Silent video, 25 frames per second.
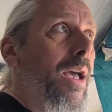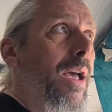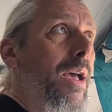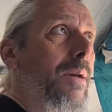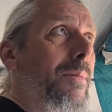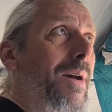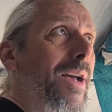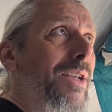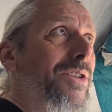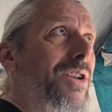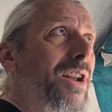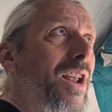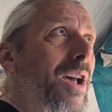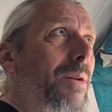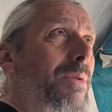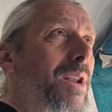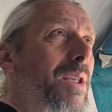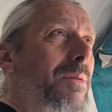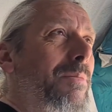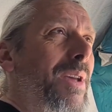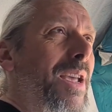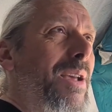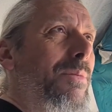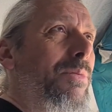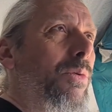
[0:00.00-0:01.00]
Imagine how many
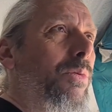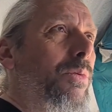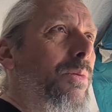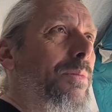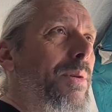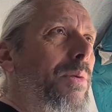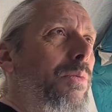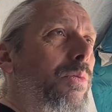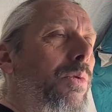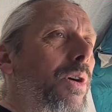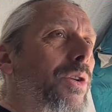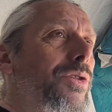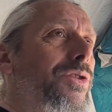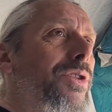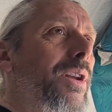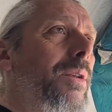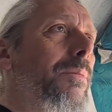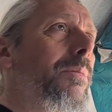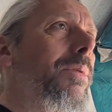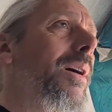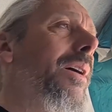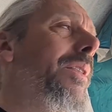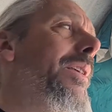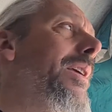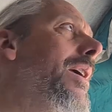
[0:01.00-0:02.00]
people would be watching it
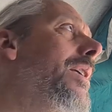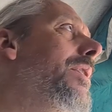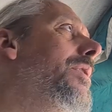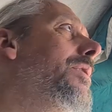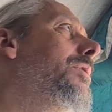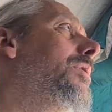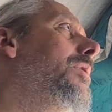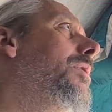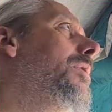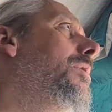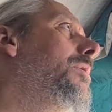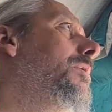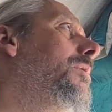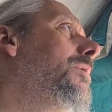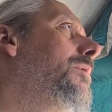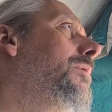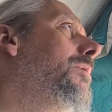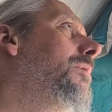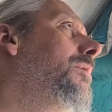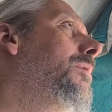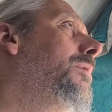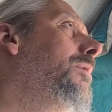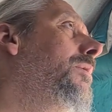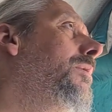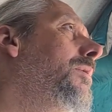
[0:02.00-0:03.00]
by the end.
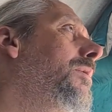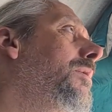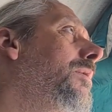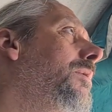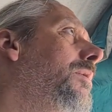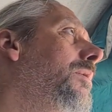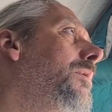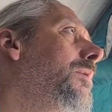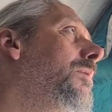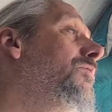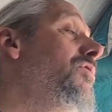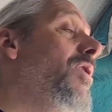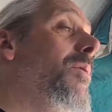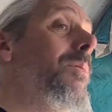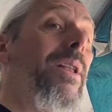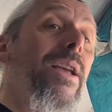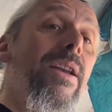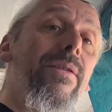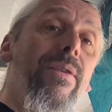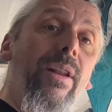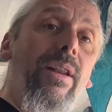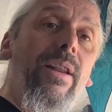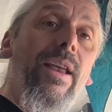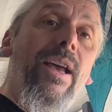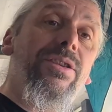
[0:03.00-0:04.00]
Probably
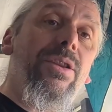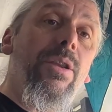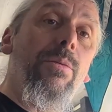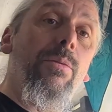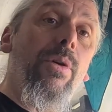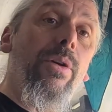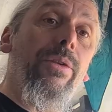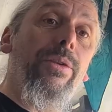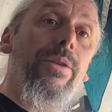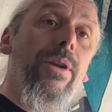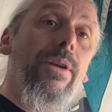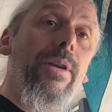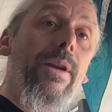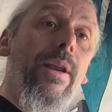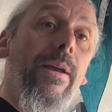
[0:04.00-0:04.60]
even less than what do